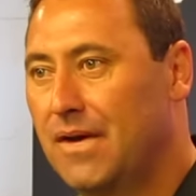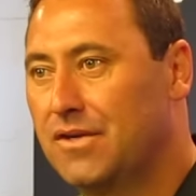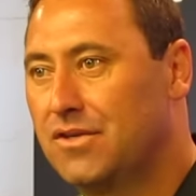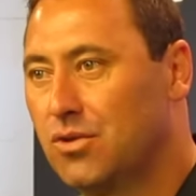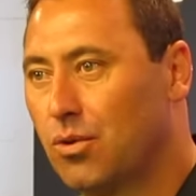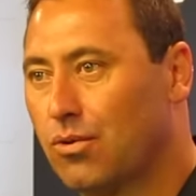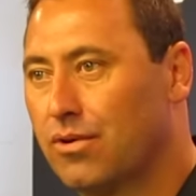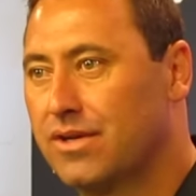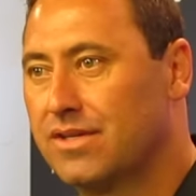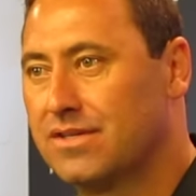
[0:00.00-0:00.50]

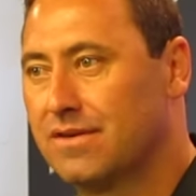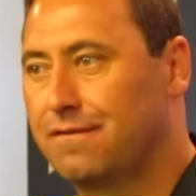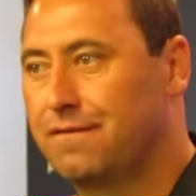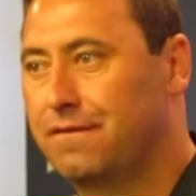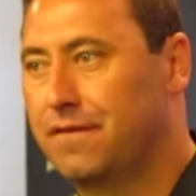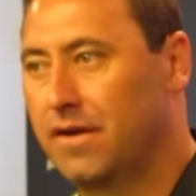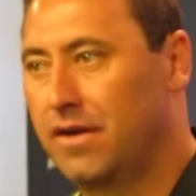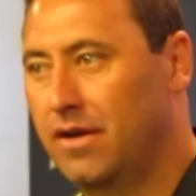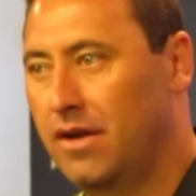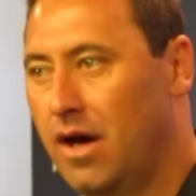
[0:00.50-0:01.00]
Dory's a
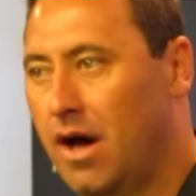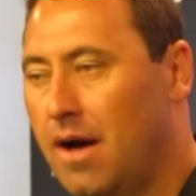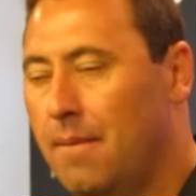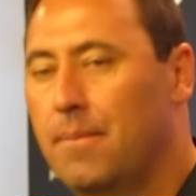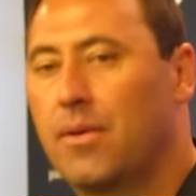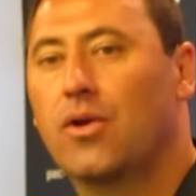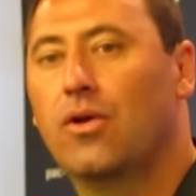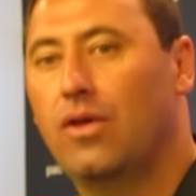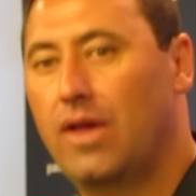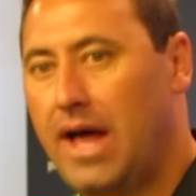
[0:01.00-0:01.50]

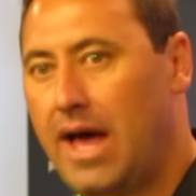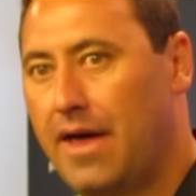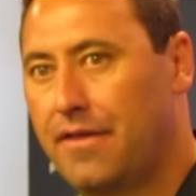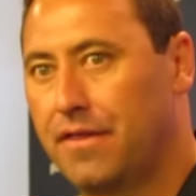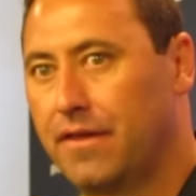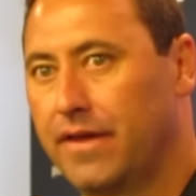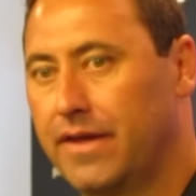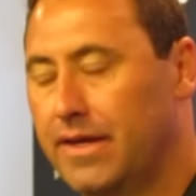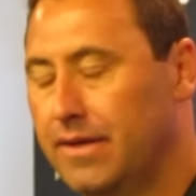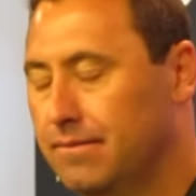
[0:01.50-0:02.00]
phenomenal
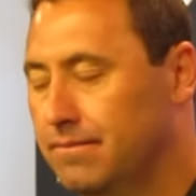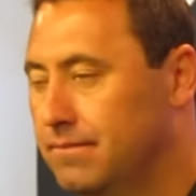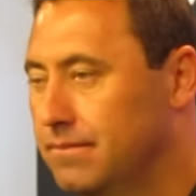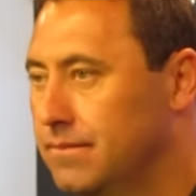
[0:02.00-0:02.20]
athlete.